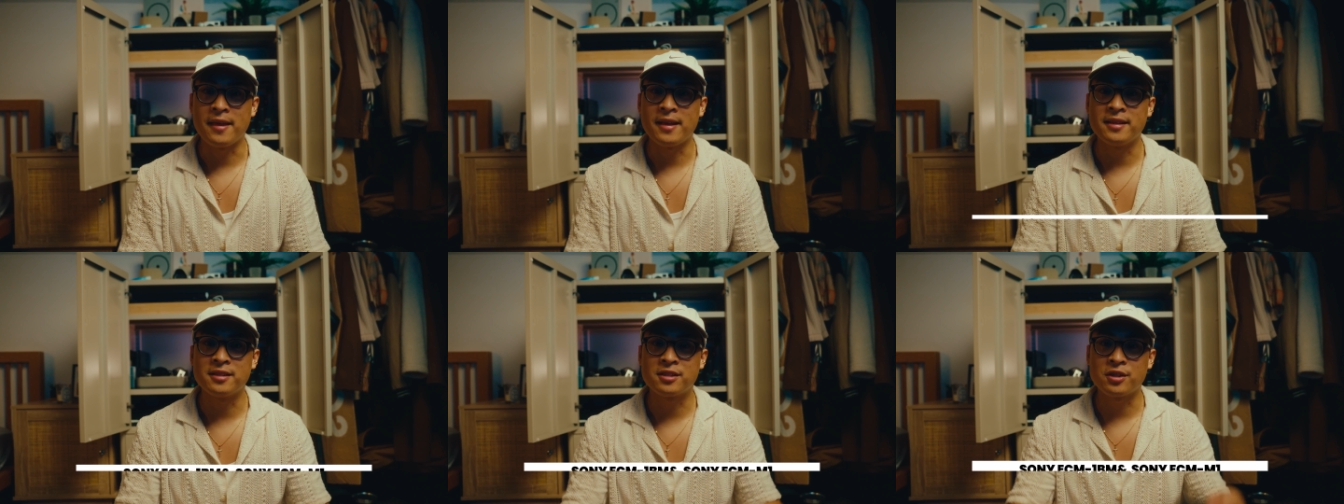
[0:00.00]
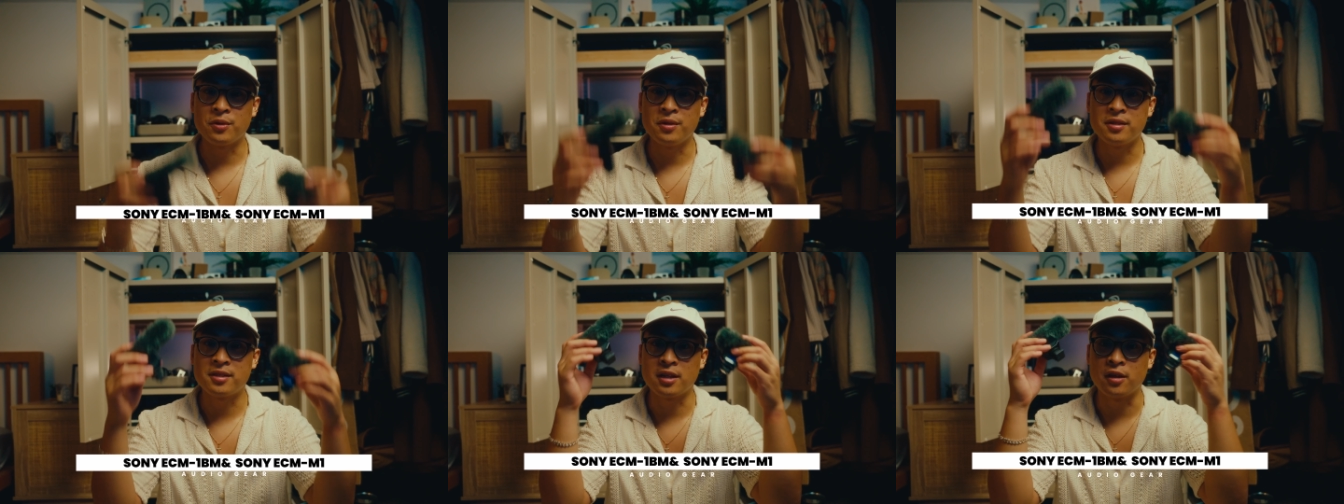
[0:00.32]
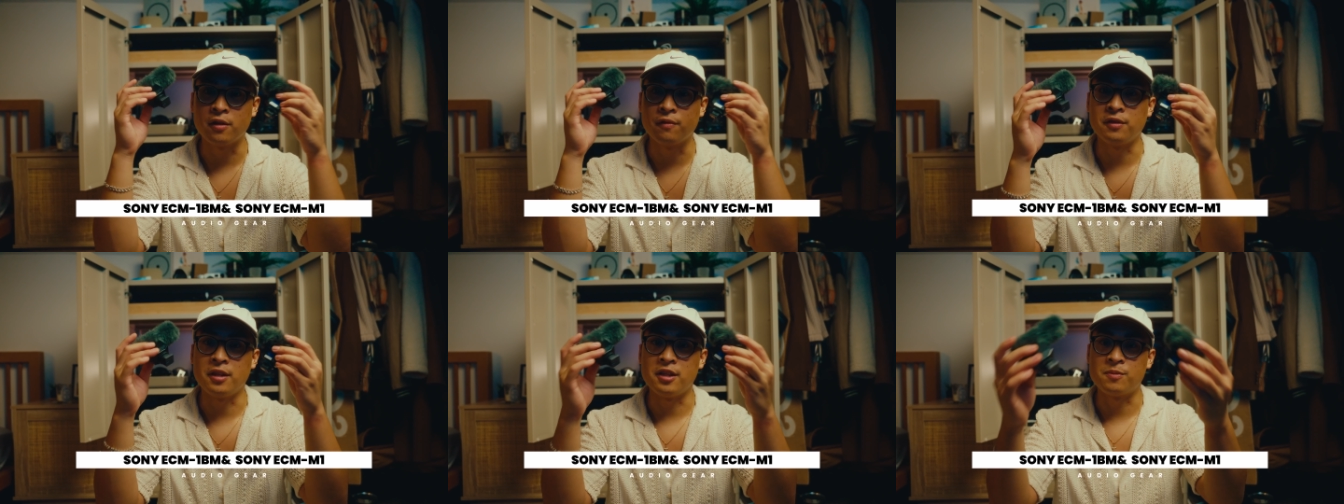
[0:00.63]
then Sony sent
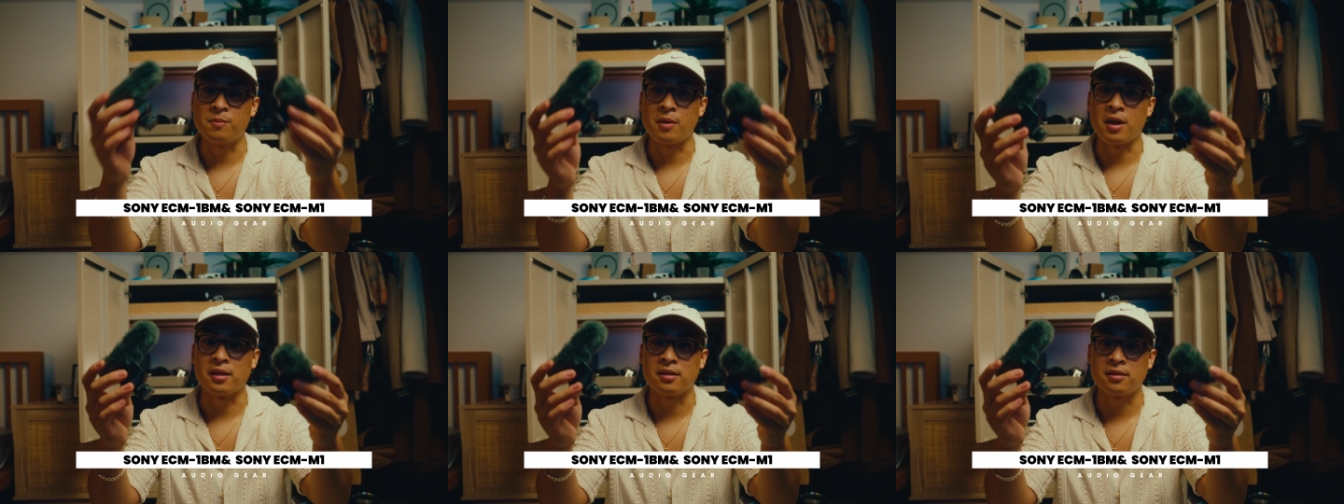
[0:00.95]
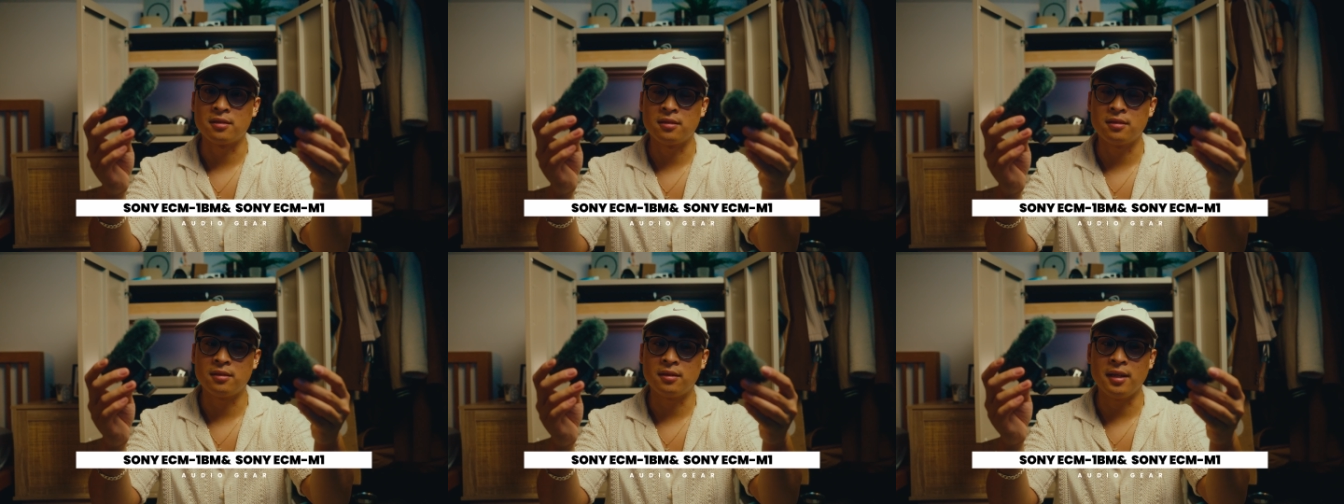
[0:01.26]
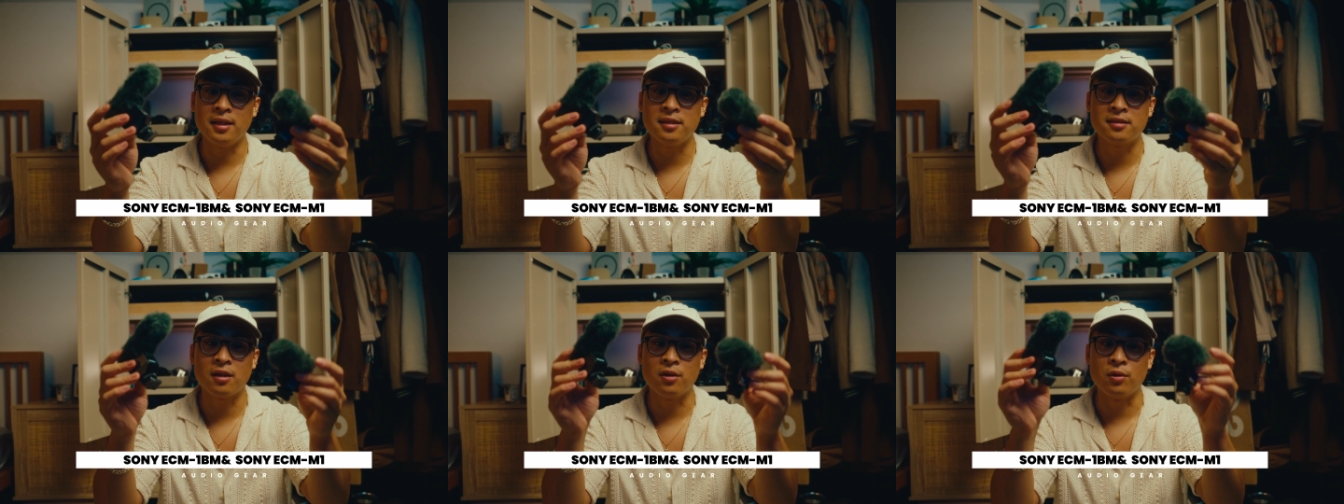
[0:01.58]
over these mics.
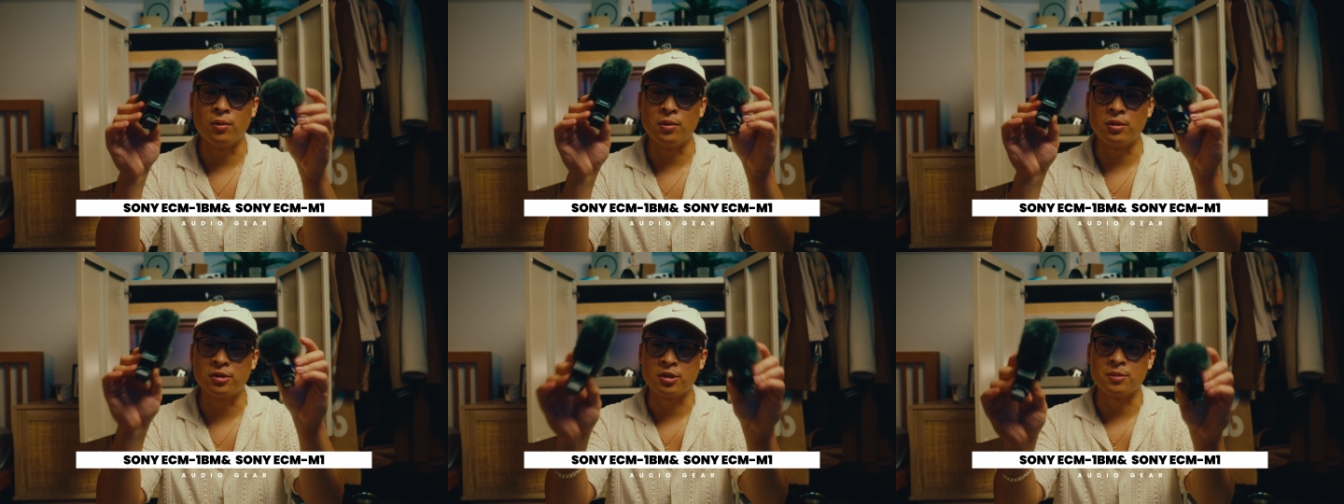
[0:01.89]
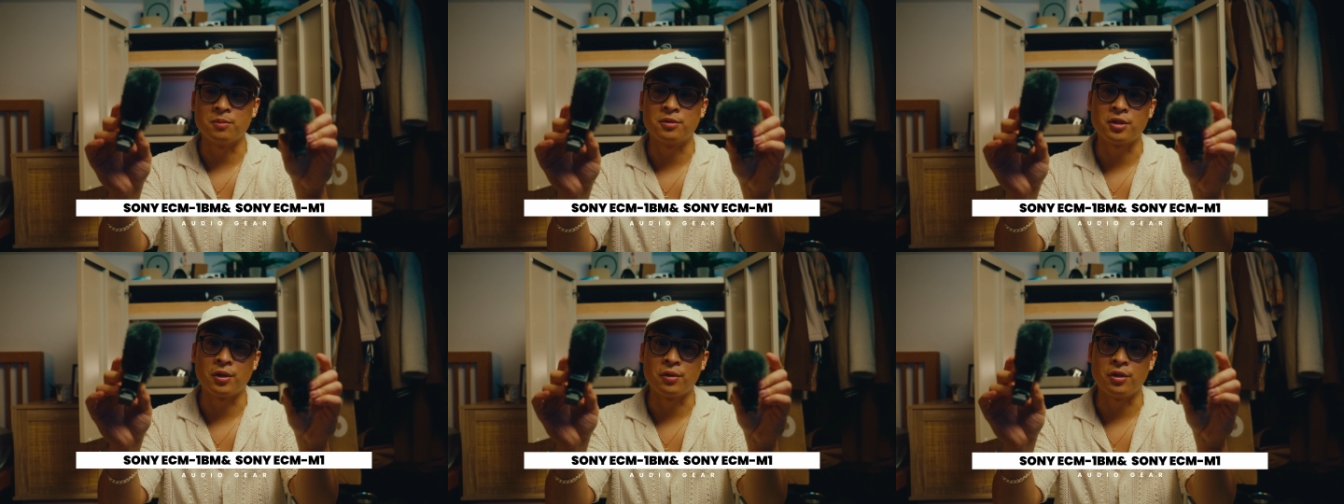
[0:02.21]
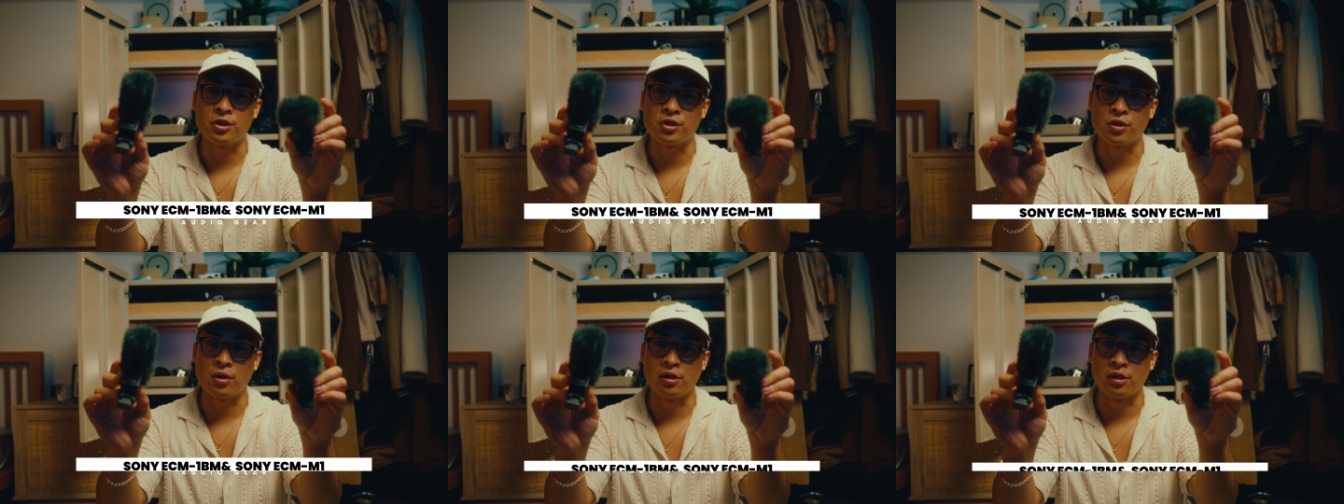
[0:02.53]
These are awesome Sony
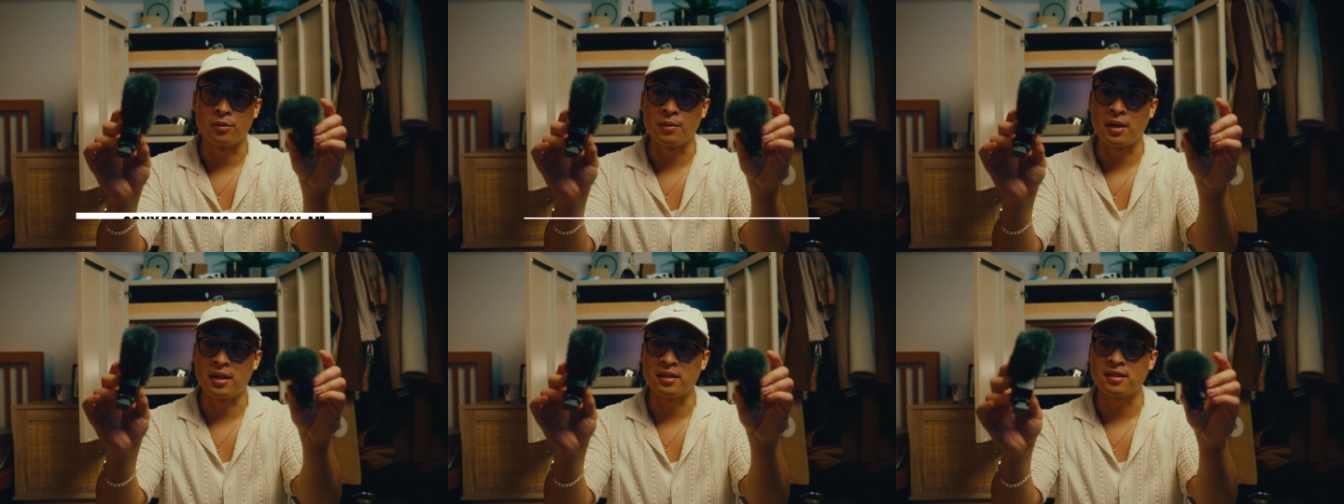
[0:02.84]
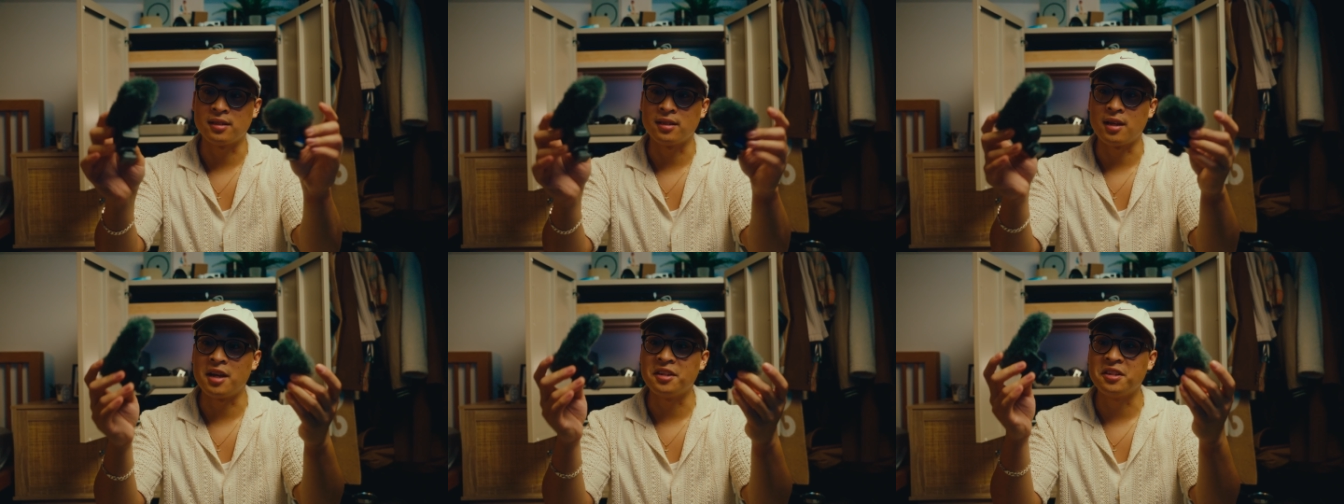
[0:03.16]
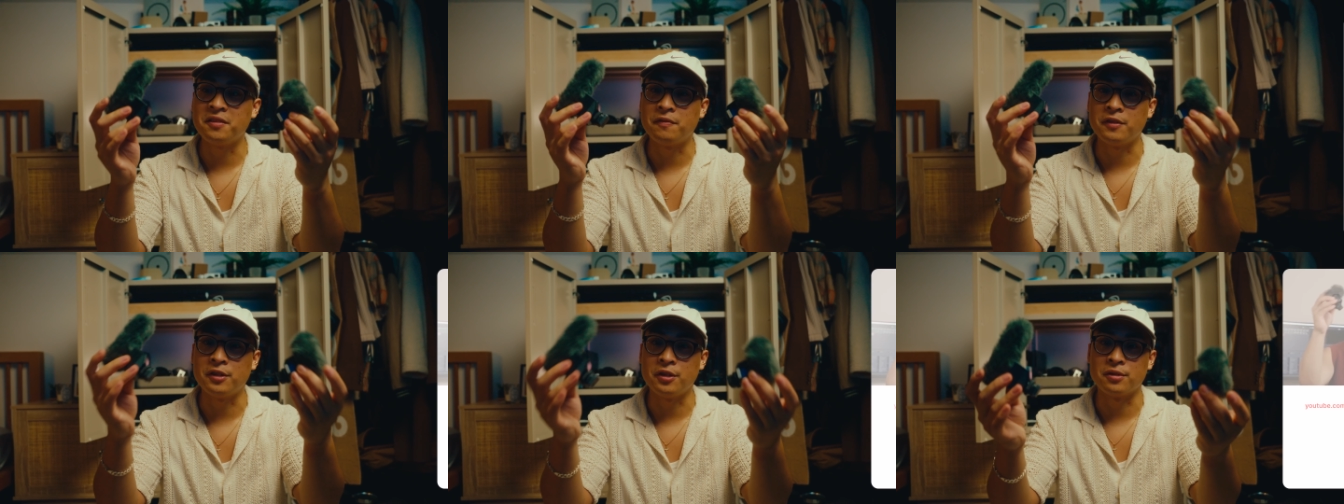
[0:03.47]
shotgun mics, and I
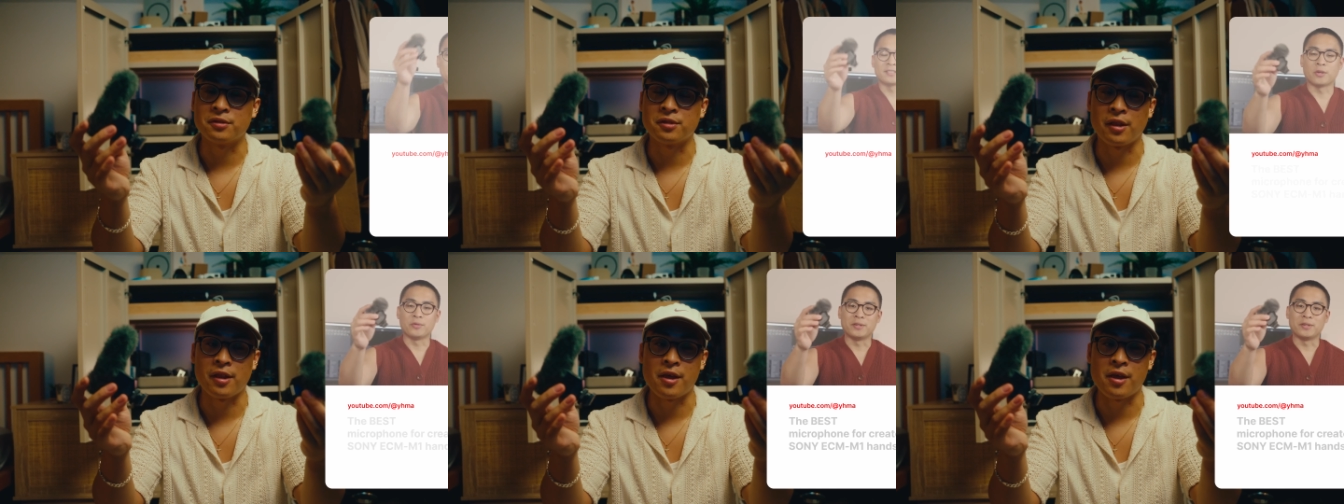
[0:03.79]
did videos on